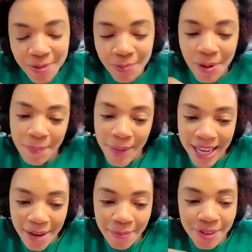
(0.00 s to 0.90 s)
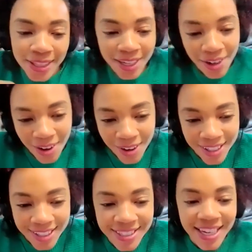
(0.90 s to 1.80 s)
What mayhem will they
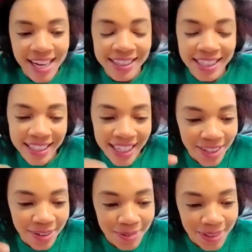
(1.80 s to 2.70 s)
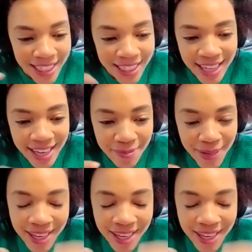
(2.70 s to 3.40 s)
cause? And then like you relate that,